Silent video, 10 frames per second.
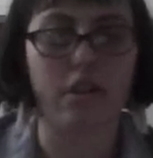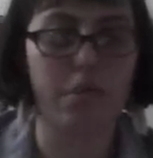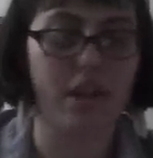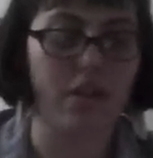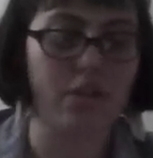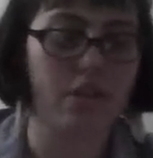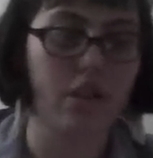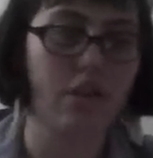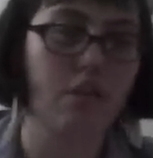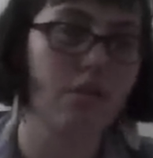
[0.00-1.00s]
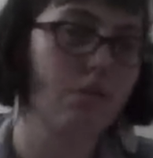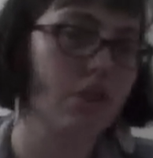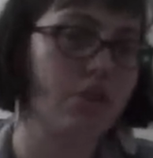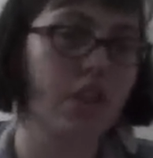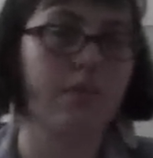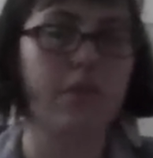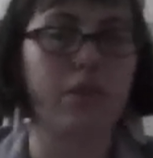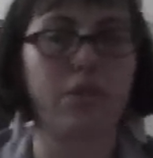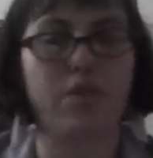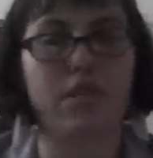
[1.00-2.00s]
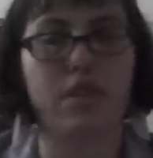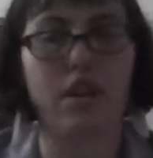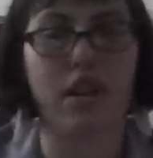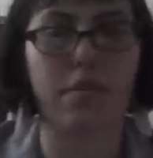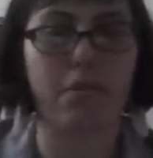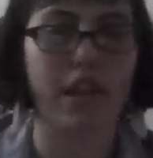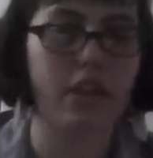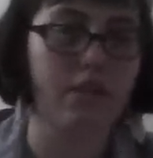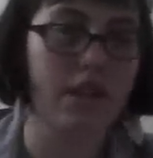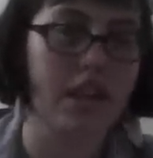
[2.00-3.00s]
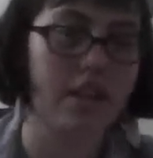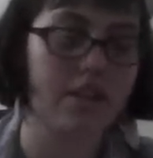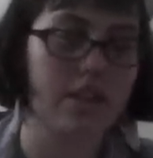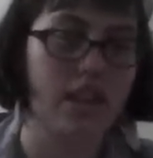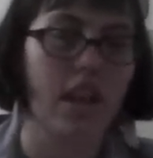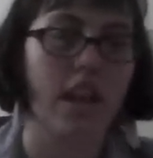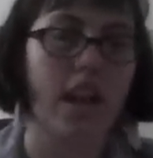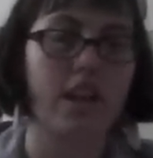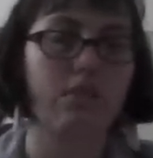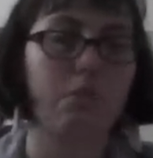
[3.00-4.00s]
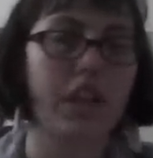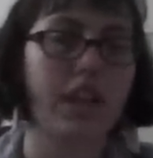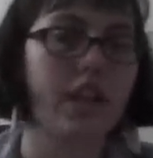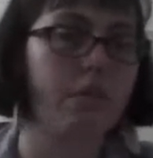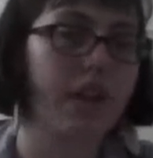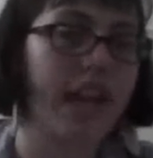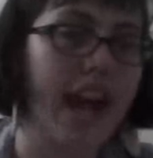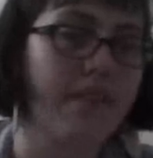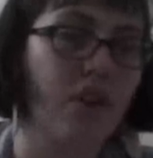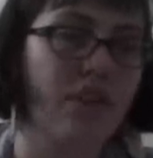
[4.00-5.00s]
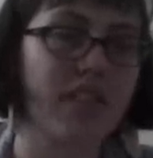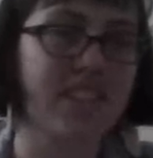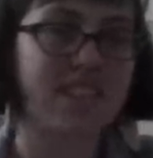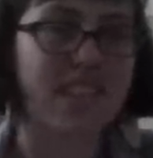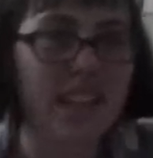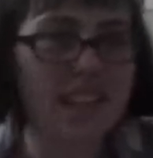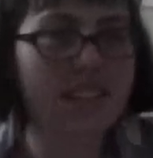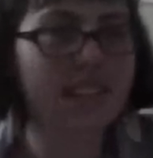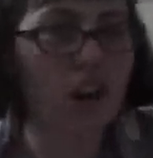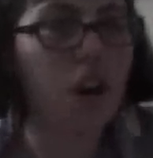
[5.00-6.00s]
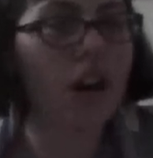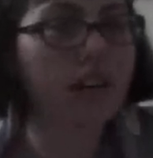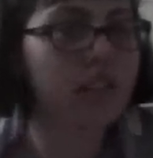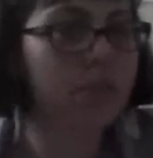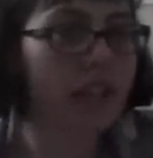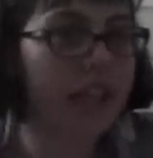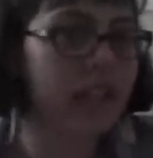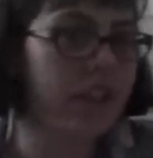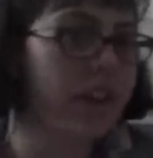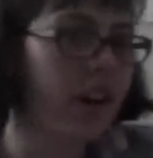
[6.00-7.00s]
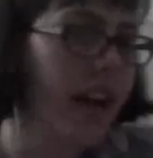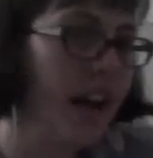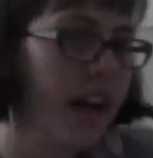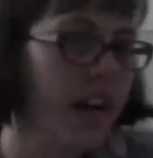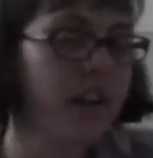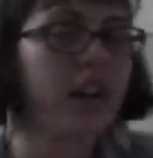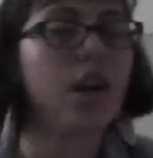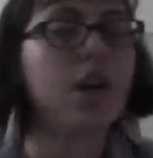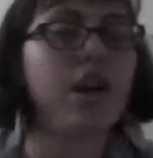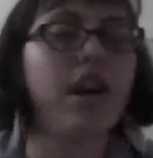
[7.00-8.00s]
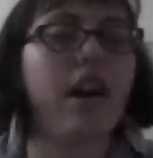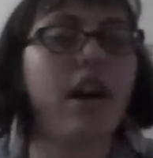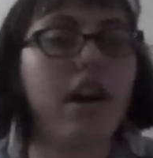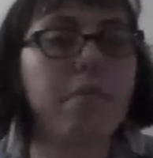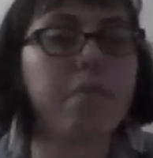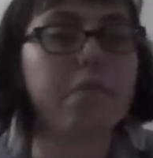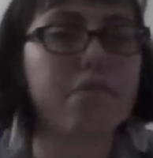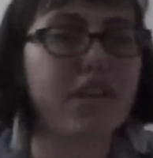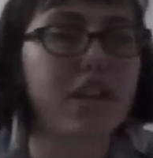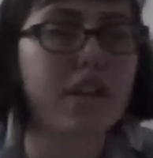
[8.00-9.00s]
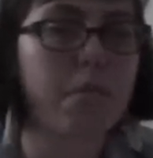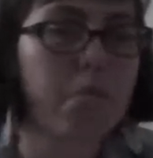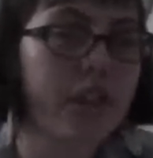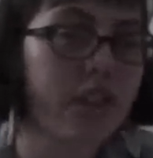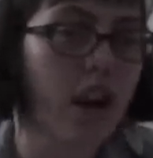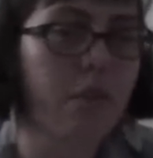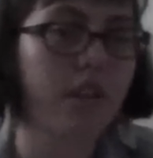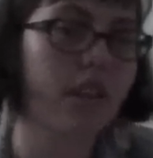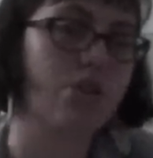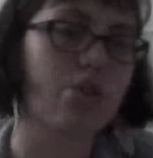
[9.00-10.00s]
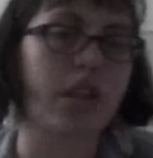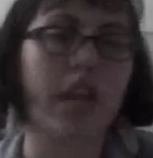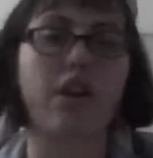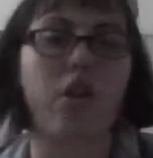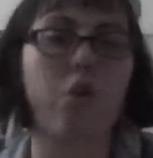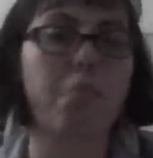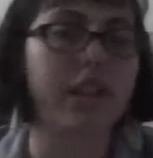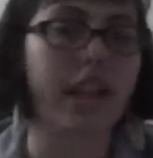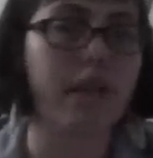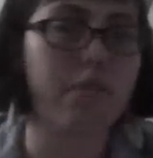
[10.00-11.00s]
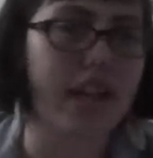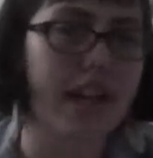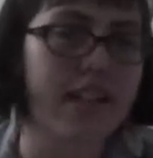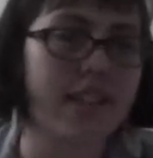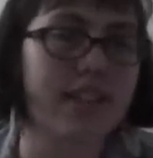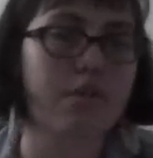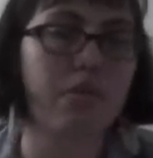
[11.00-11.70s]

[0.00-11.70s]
could be also achievers, like 3s. And we have all of these things contemplated in our head, but they're not really shared openly because,